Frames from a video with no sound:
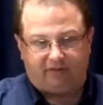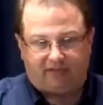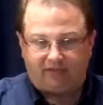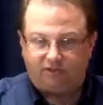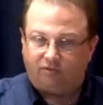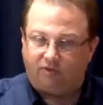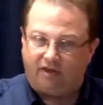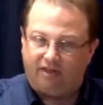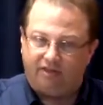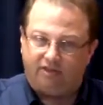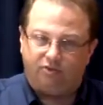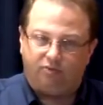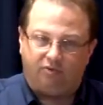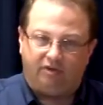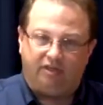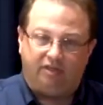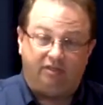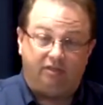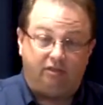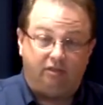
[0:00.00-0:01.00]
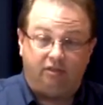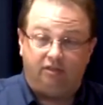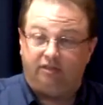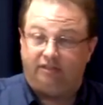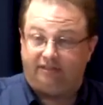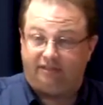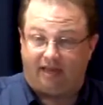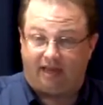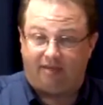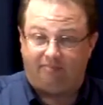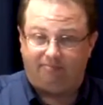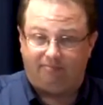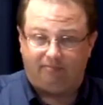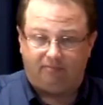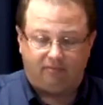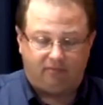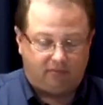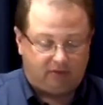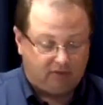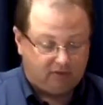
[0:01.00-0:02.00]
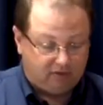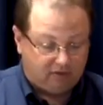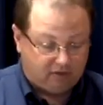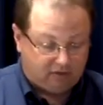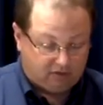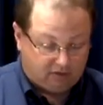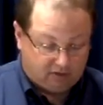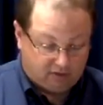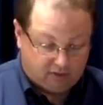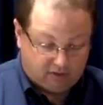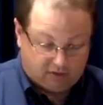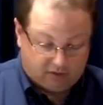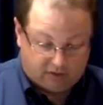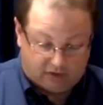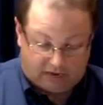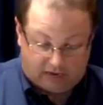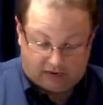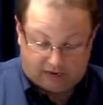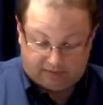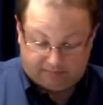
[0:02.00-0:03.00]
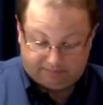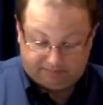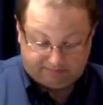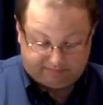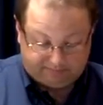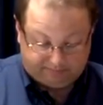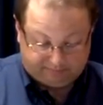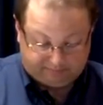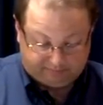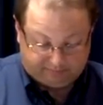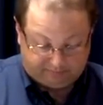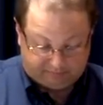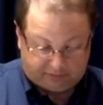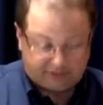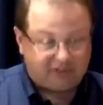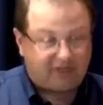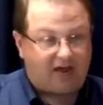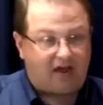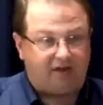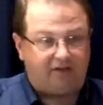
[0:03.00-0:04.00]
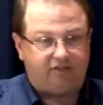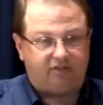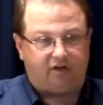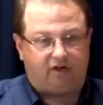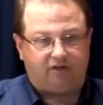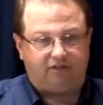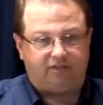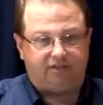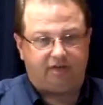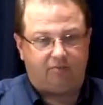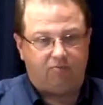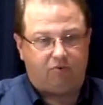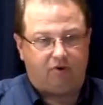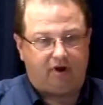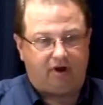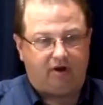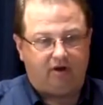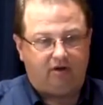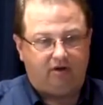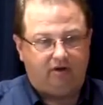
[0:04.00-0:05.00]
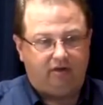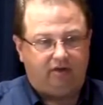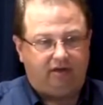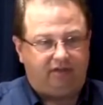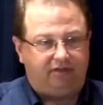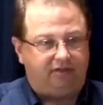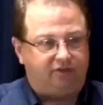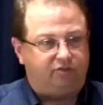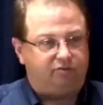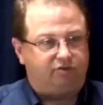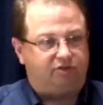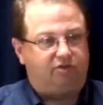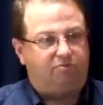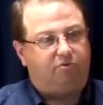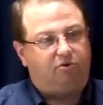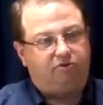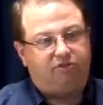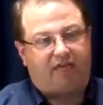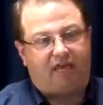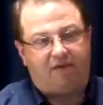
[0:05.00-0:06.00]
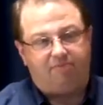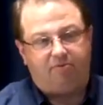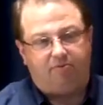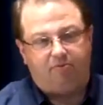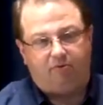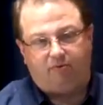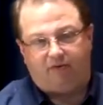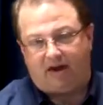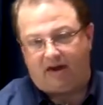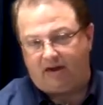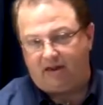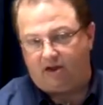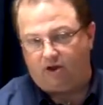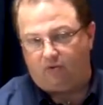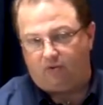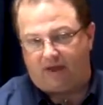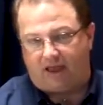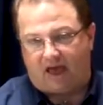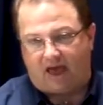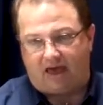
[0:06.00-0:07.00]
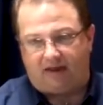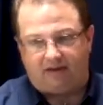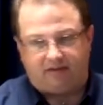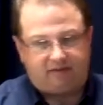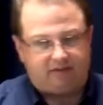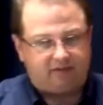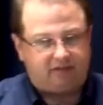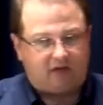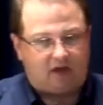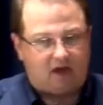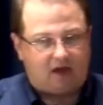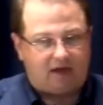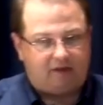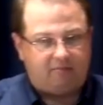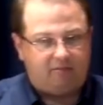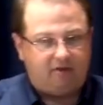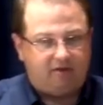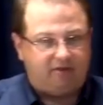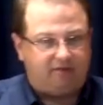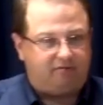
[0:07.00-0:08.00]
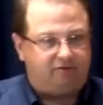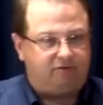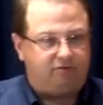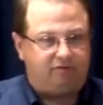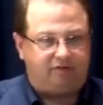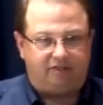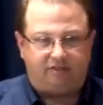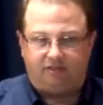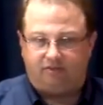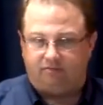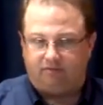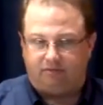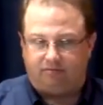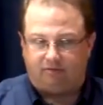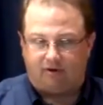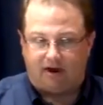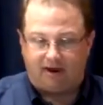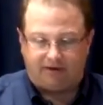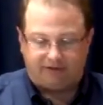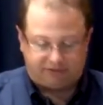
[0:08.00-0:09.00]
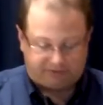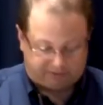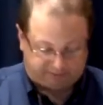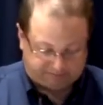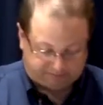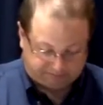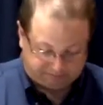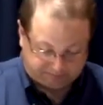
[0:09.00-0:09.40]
That's why this one doesn't look the same. But you got to start somewhere, and this was the most capable radio we had at the time that was reasonably priced.